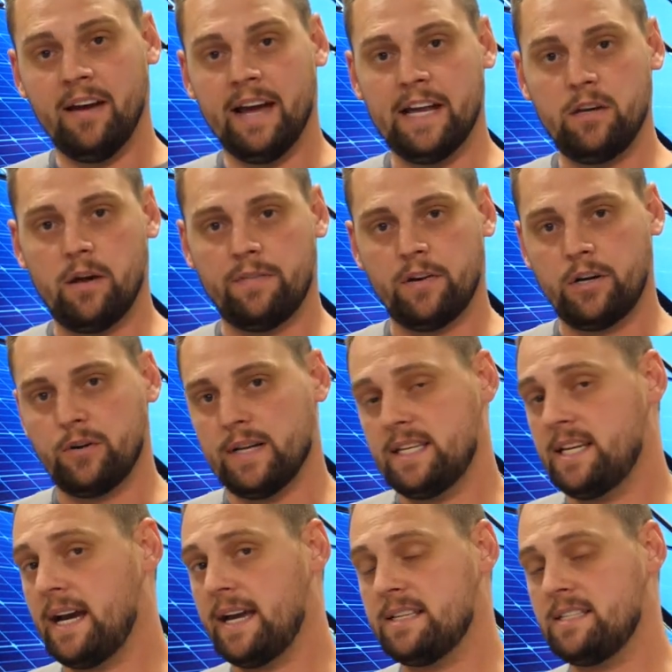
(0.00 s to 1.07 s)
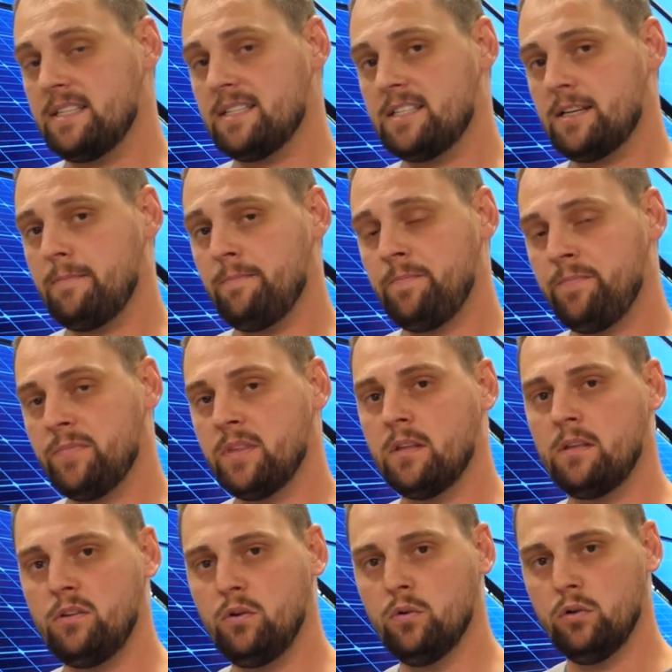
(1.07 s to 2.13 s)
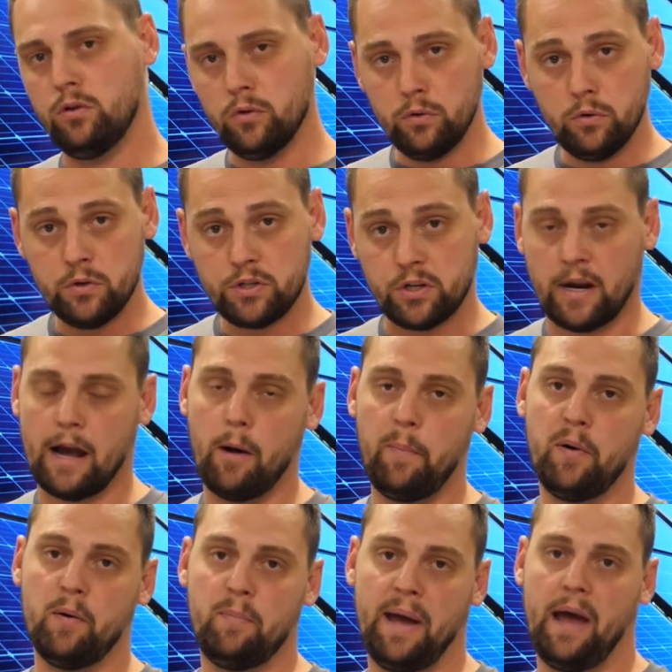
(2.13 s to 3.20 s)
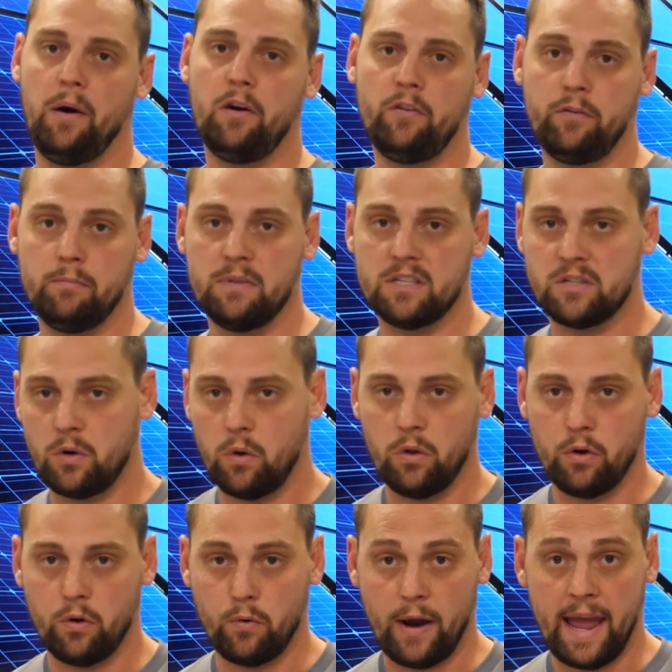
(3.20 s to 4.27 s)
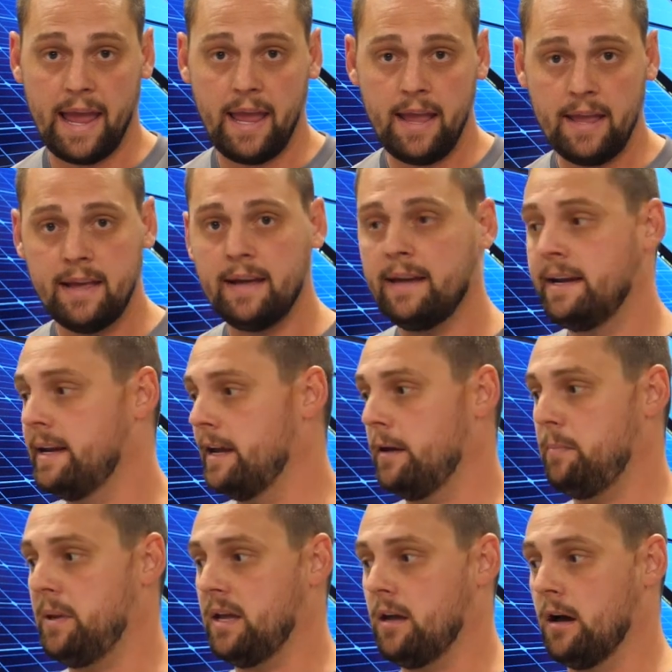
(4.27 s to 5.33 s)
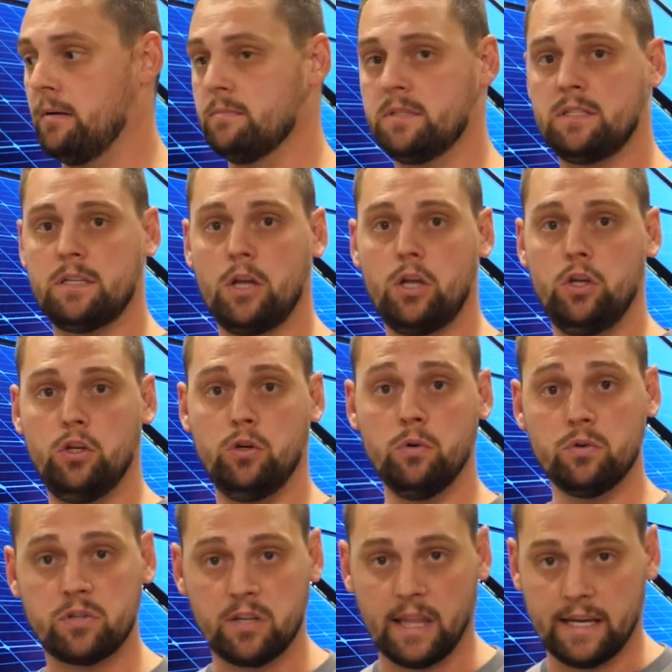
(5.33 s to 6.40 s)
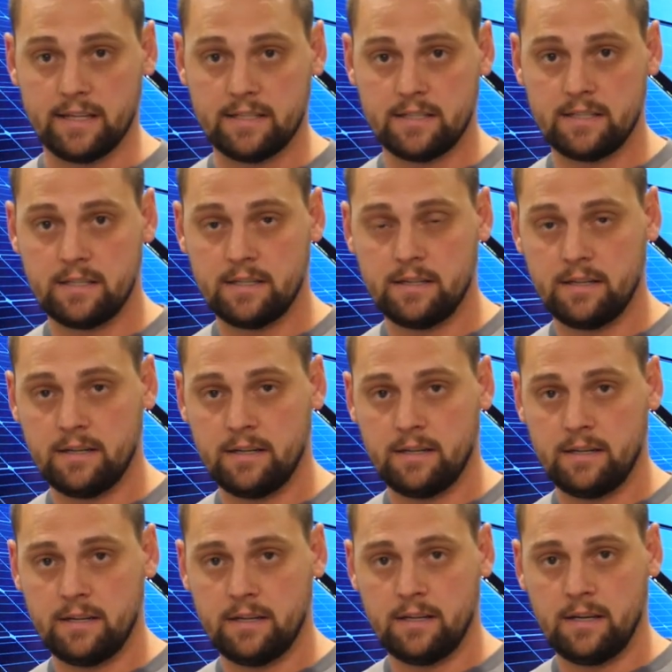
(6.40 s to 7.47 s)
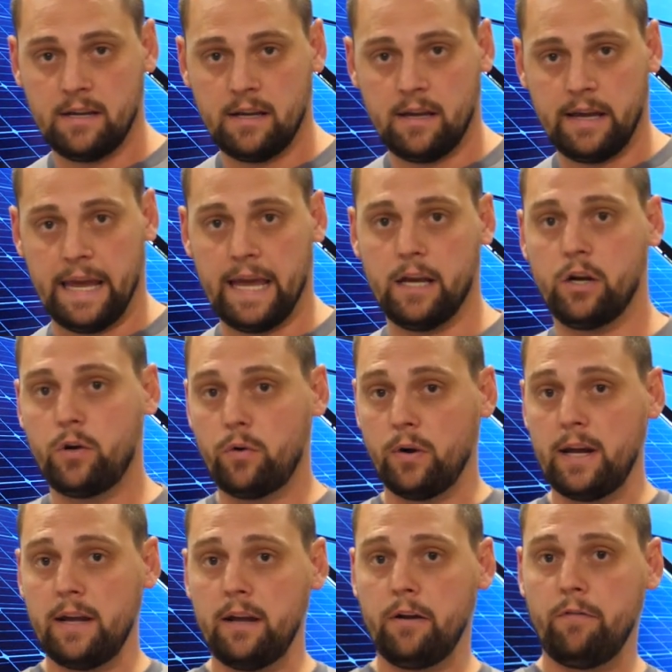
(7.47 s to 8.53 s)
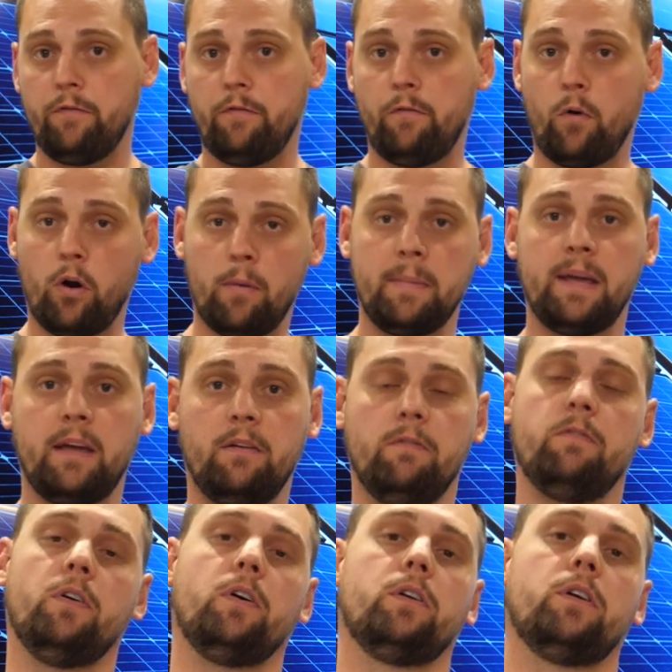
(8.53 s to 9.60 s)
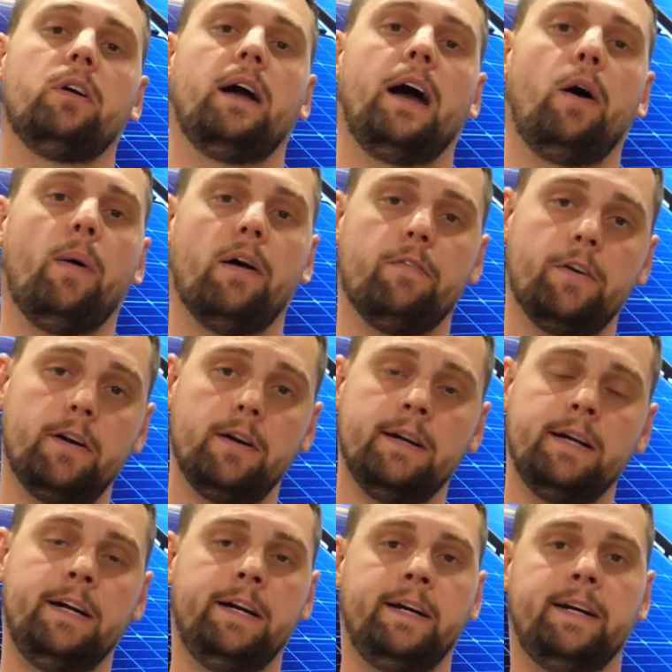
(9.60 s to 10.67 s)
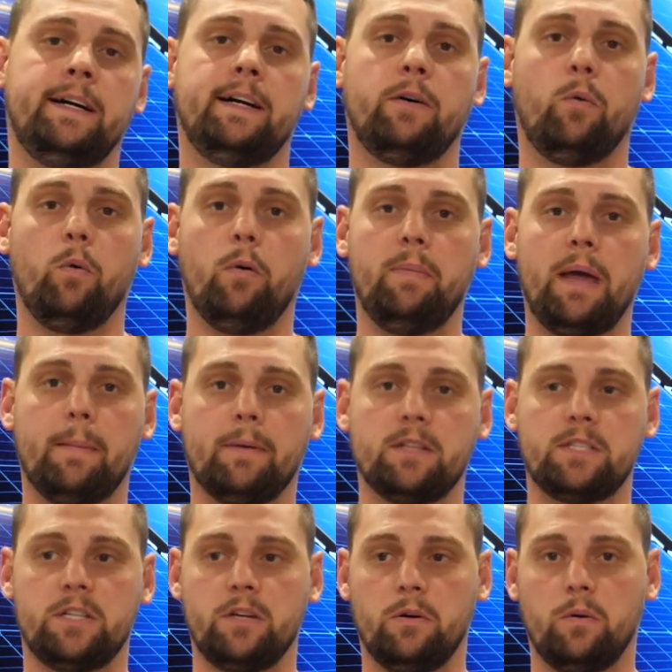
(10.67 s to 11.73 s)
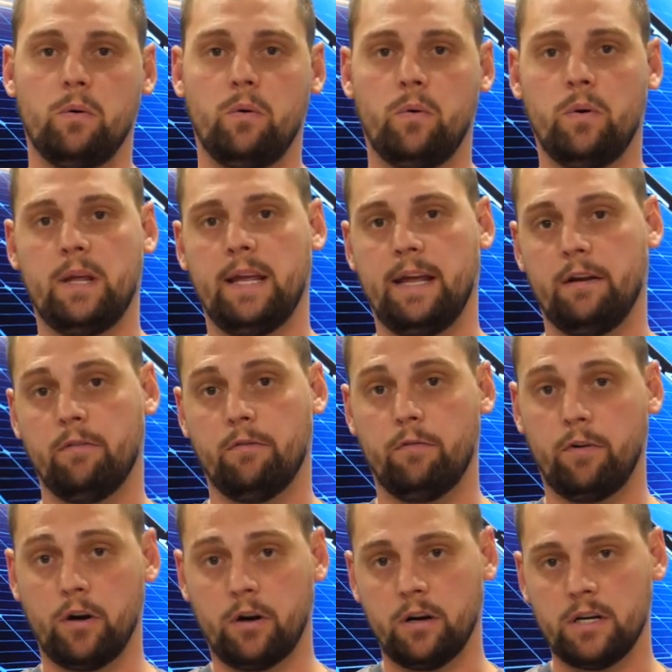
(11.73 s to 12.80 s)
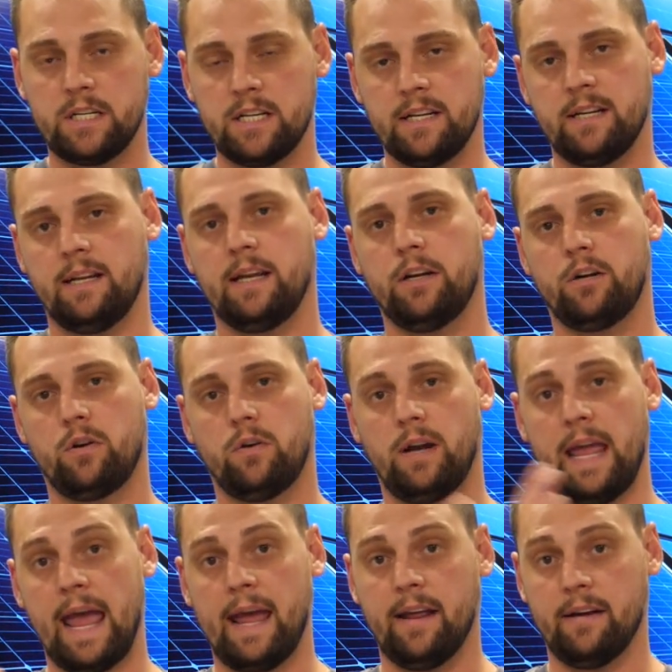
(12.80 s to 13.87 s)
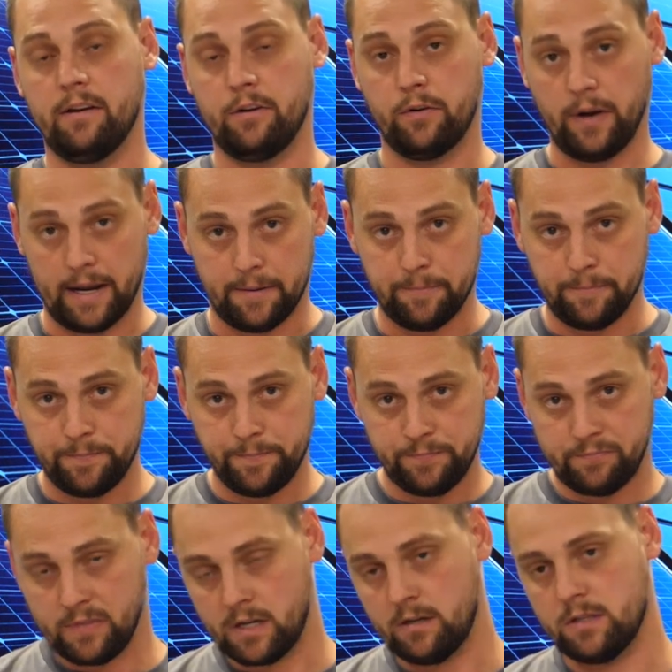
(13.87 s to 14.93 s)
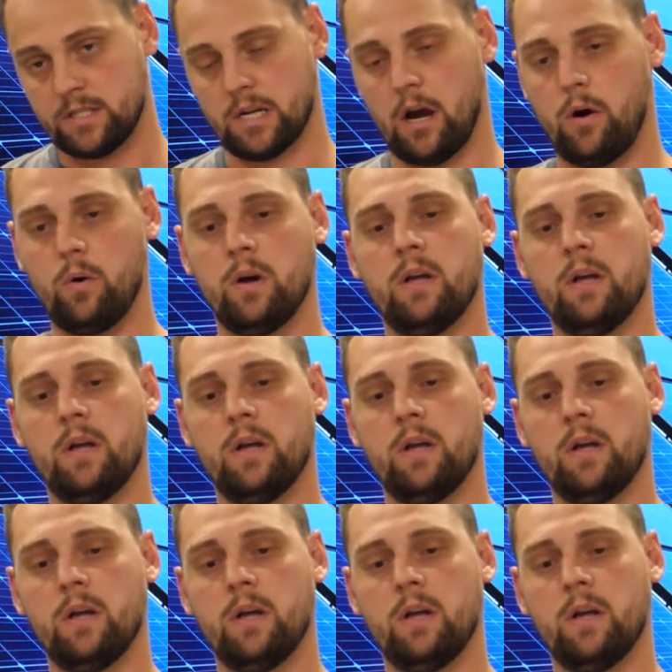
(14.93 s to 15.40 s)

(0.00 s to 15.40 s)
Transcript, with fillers: and you have a grid tie system, you lose your output power from the solar array. It becomes useless. A grid forming inverter, however, we'll be able to invert and create a grid. So